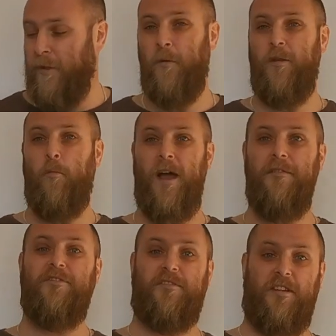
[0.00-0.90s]
when the
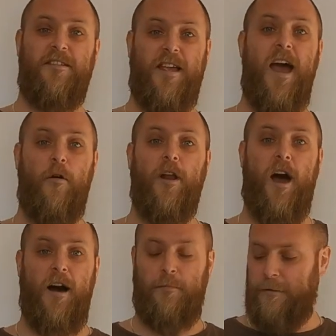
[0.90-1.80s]
waves is held
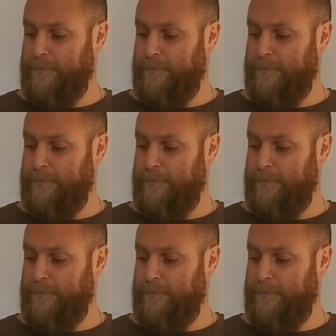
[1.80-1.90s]
up,